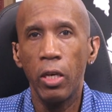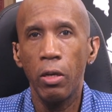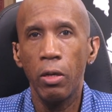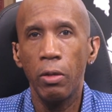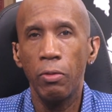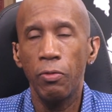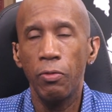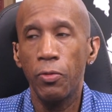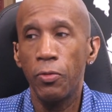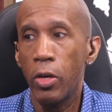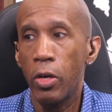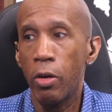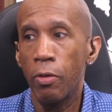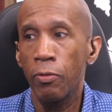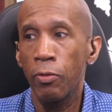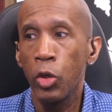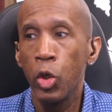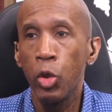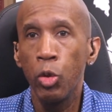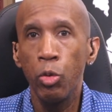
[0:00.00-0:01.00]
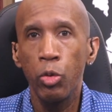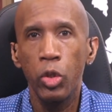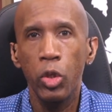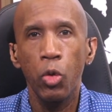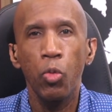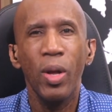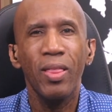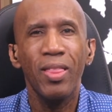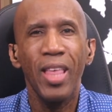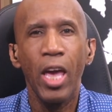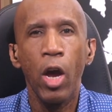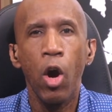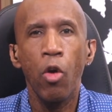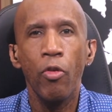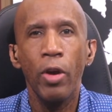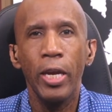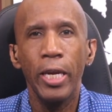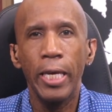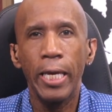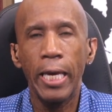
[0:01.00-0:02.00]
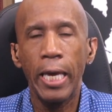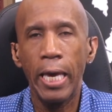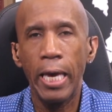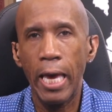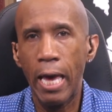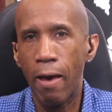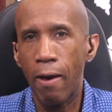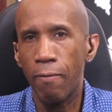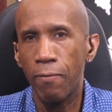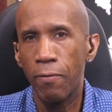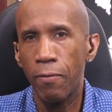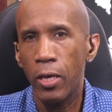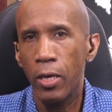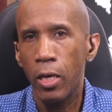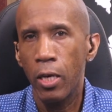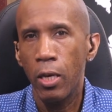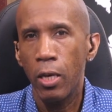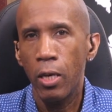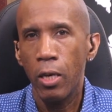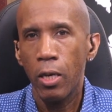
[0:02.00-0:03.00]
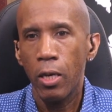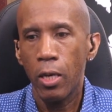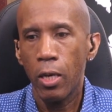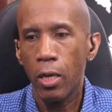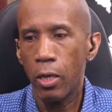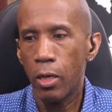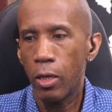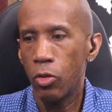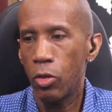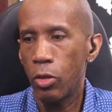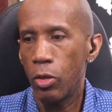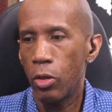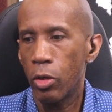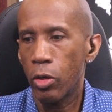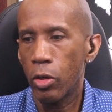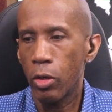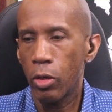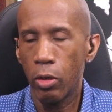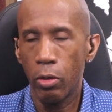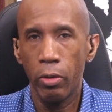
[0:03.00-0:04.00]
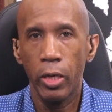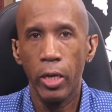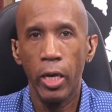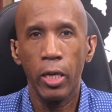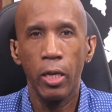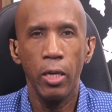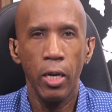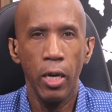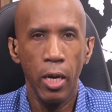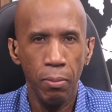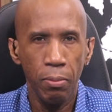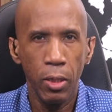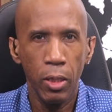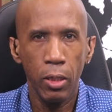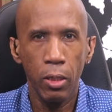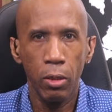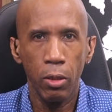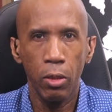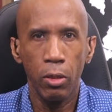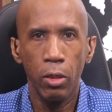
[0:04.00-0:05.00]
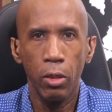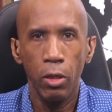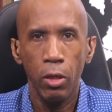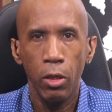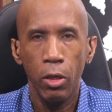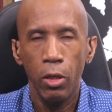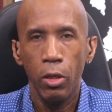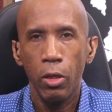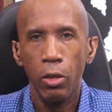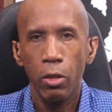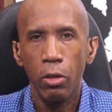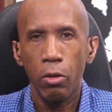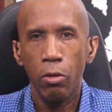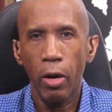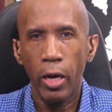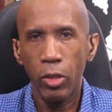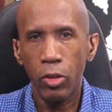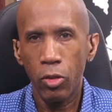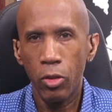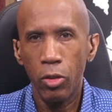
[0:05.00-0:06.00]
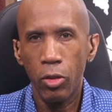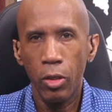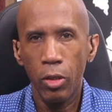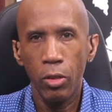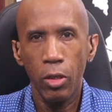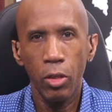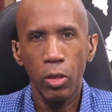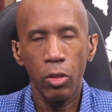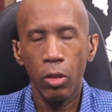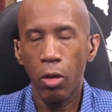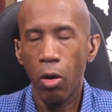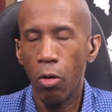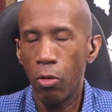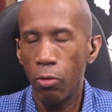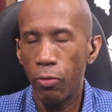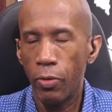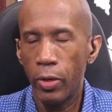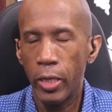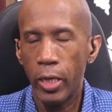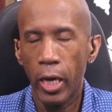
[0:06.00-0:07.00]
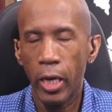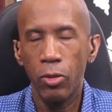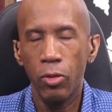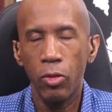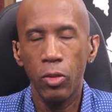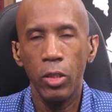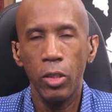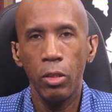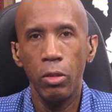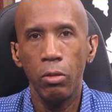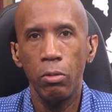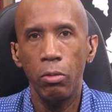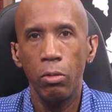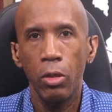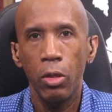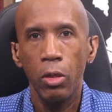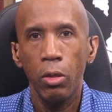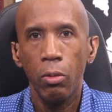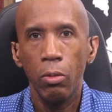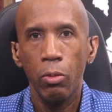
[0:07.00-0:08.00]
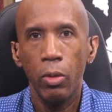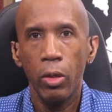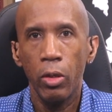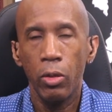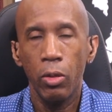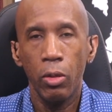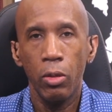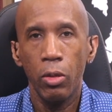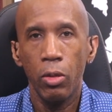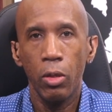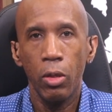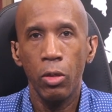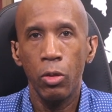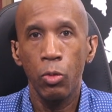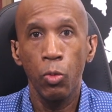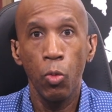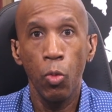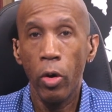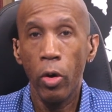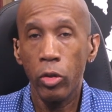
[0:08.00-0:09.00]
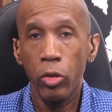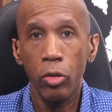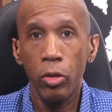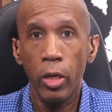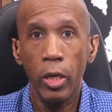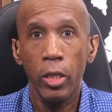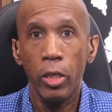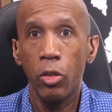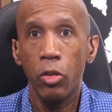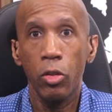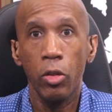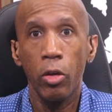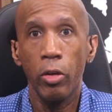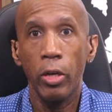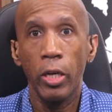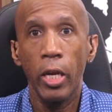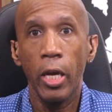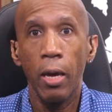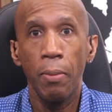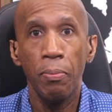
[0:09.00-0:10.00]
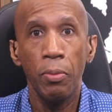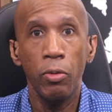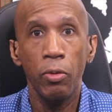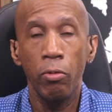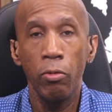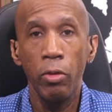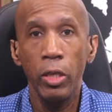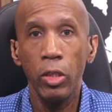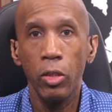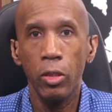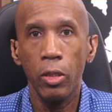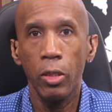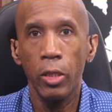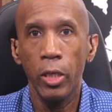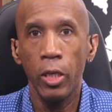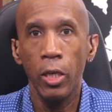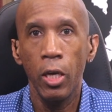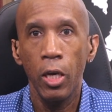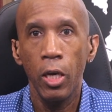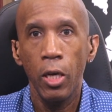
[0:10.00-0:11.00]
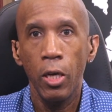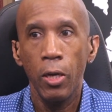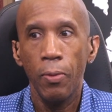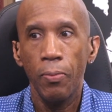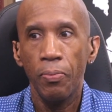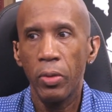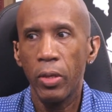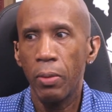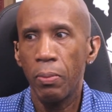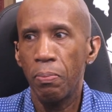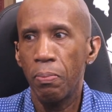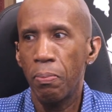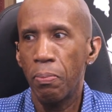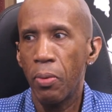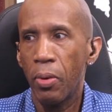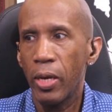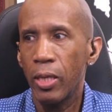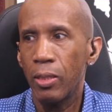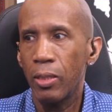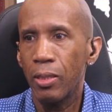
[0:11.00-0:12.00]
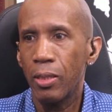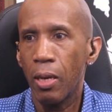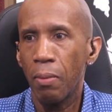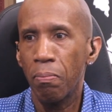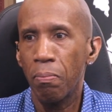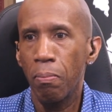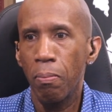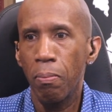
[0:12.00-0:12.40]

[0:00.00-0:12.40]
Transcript: and fear of losing what they already have. And under the current economic crisis and this COVID-19, it is worse than any scare that happened recently. It brings up